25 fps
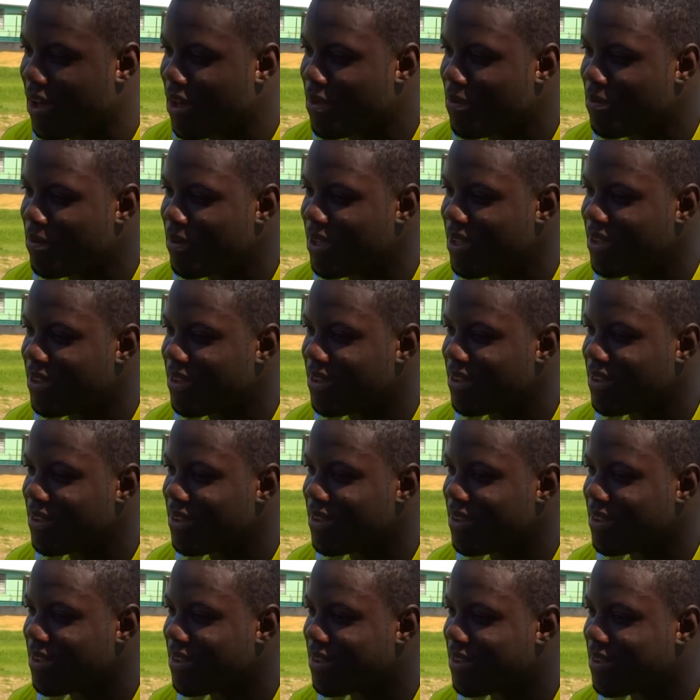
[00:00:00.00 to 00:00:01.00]

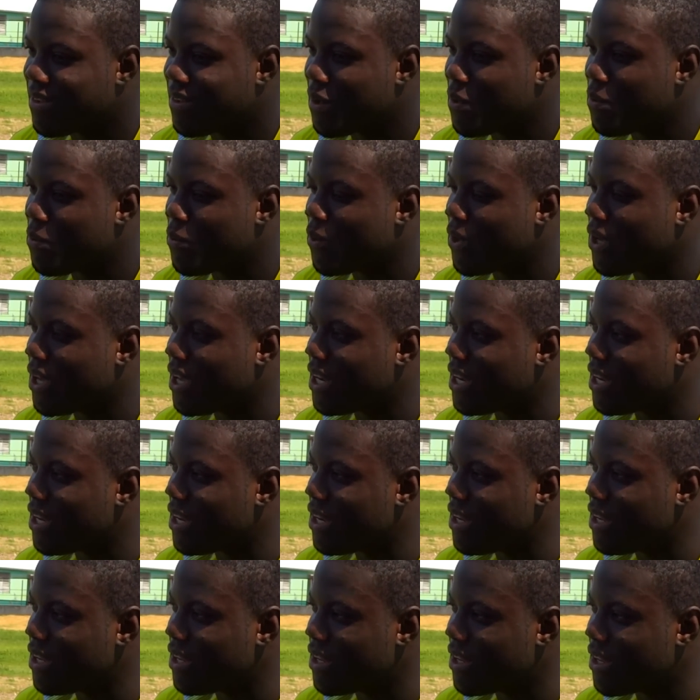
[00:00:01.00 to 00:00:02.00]
In some way
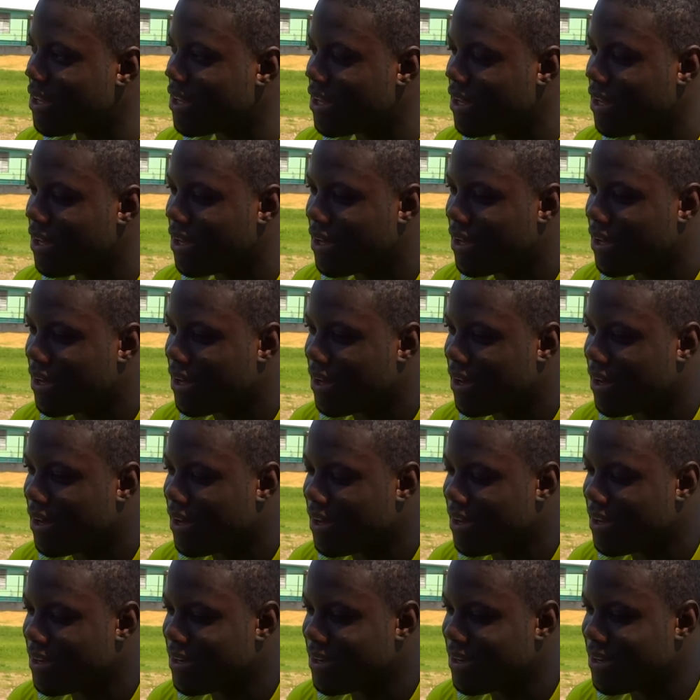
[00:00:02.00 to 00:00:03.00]
it did.
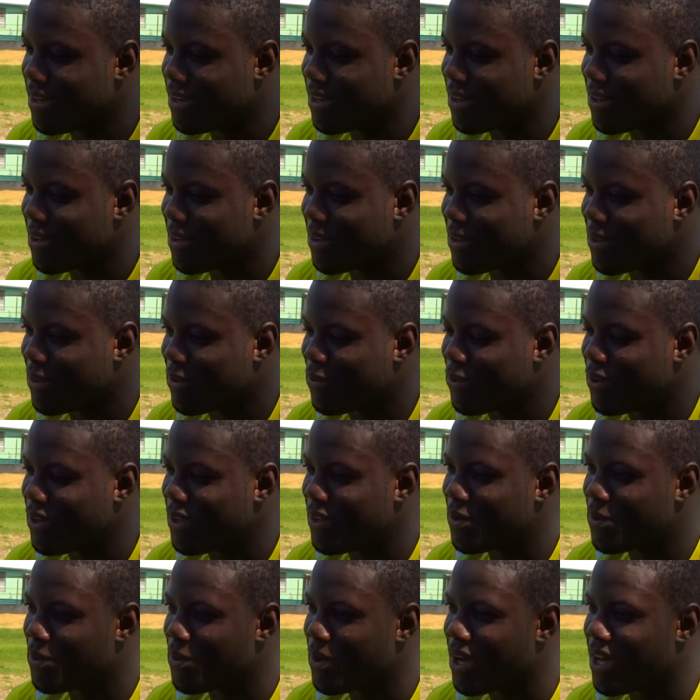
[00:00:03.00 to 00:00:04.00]
And the
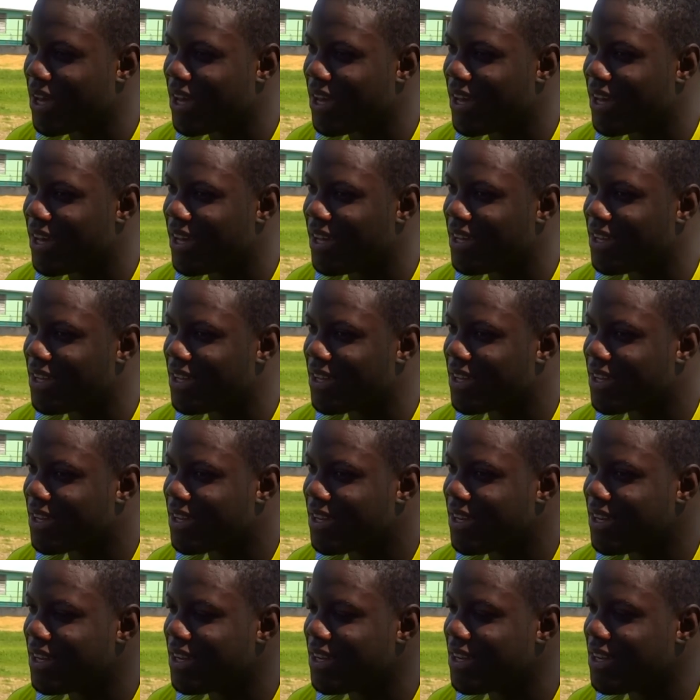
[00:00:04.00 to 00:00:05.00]
reason why I
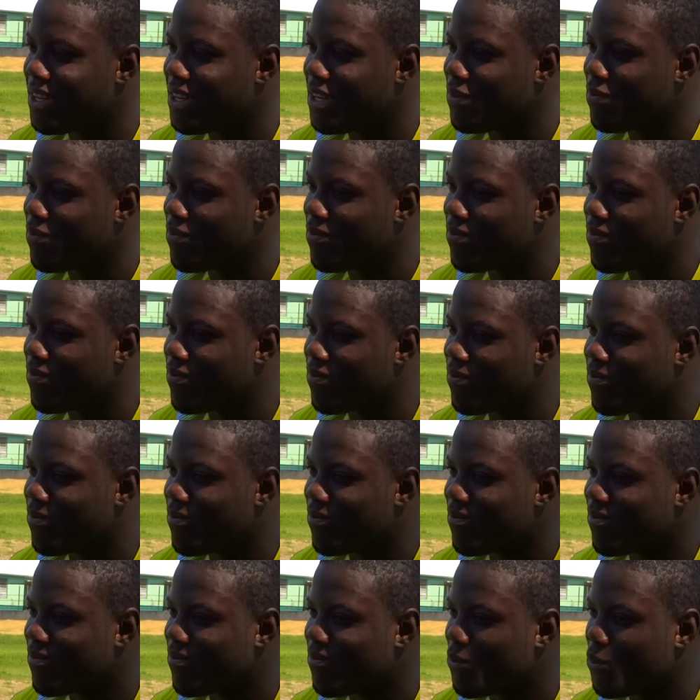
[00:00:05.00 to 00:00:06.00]
didn't even
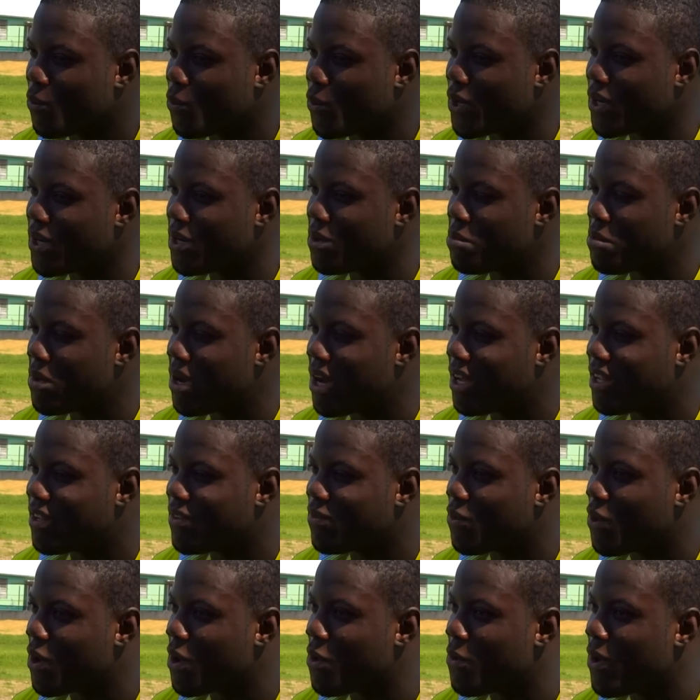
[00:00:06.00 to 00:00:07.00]
wear the
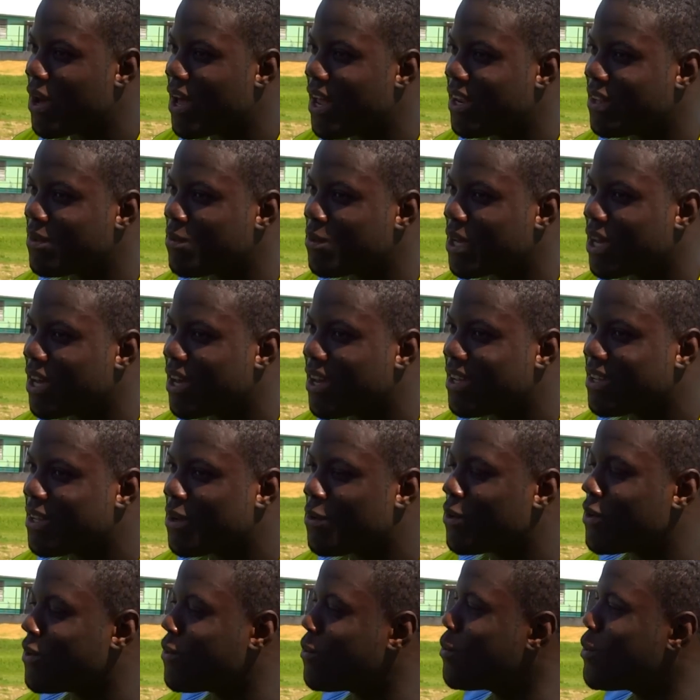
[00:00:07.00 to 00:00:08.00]
mask for a while is
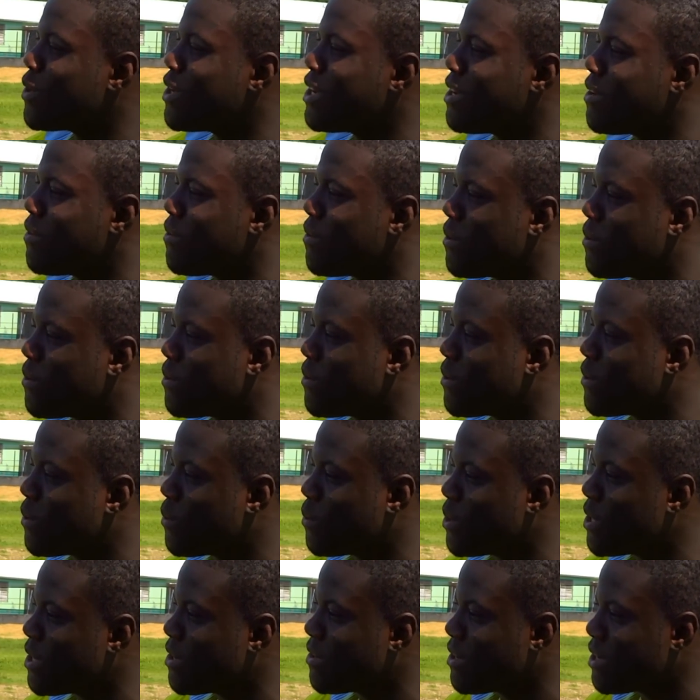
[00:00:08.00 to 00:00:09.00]
because I wasn't ready
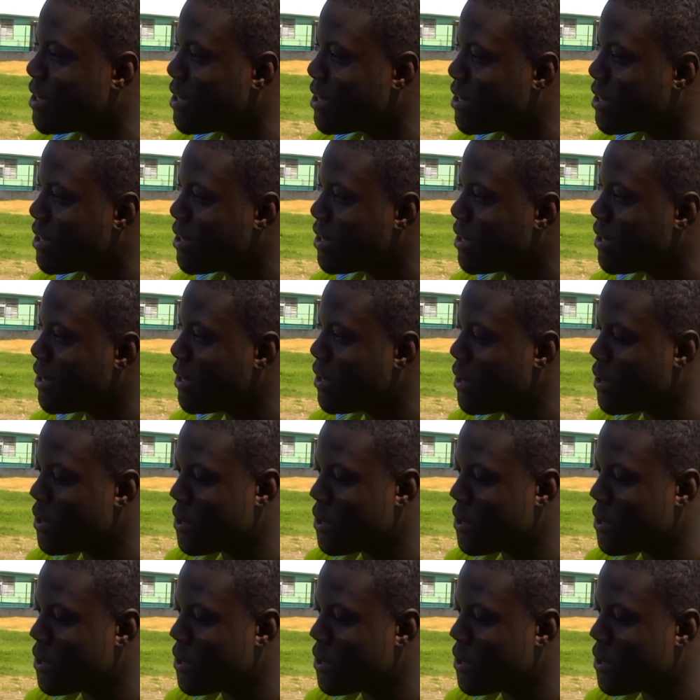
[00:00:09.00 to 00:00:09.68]
to wear it.